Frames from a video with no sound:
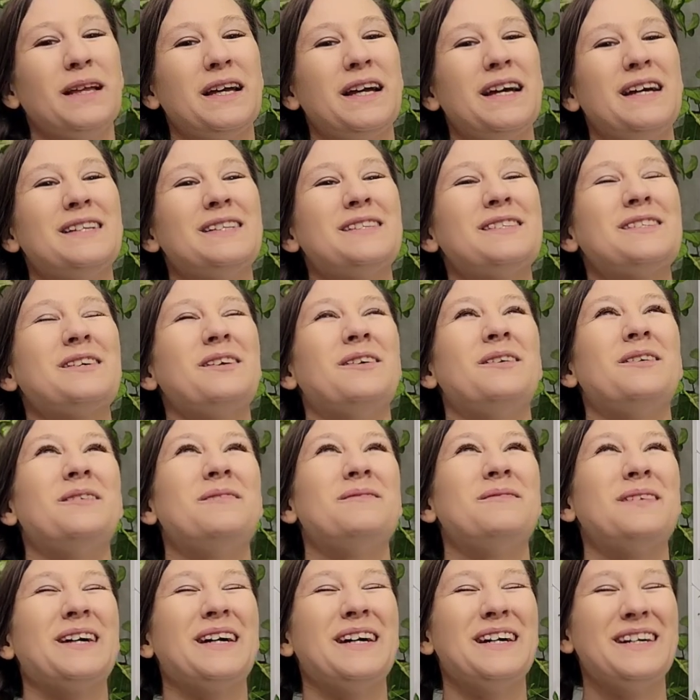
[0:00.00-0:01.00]
plants.
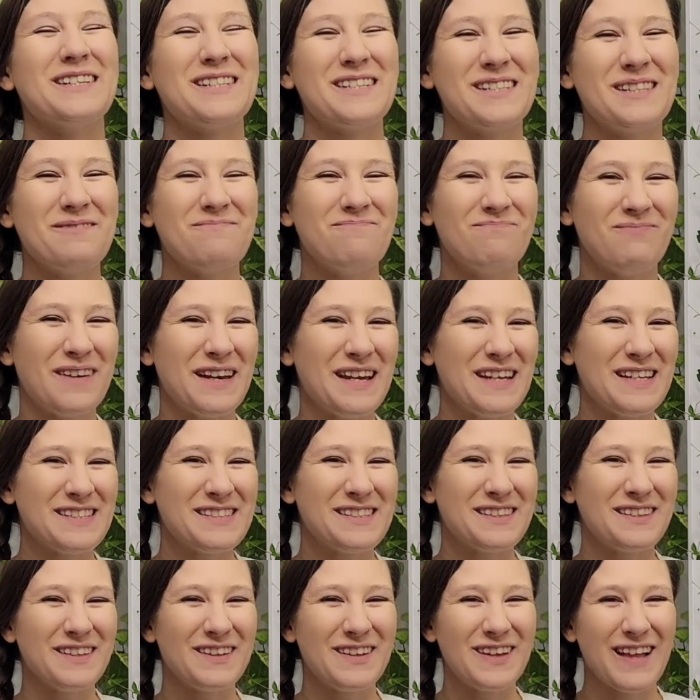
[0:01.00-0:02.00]
Oh my gosh, the
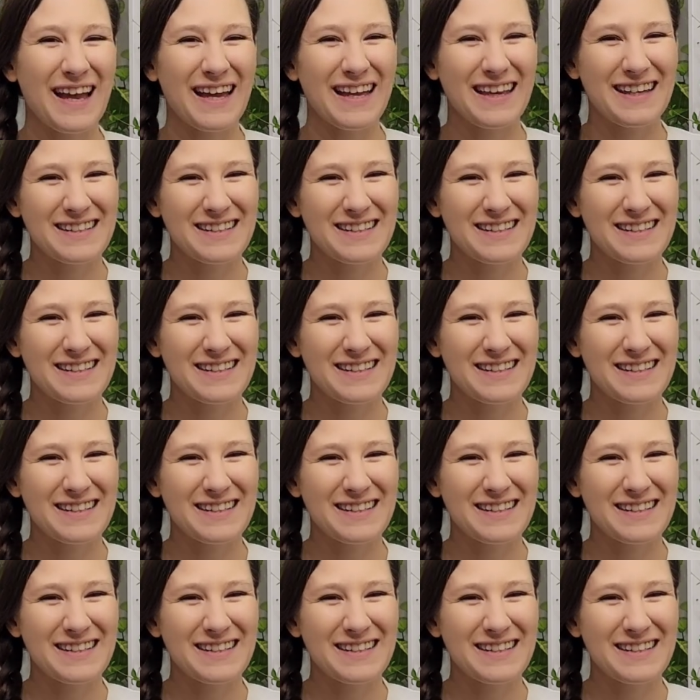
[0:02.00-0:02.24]
basil!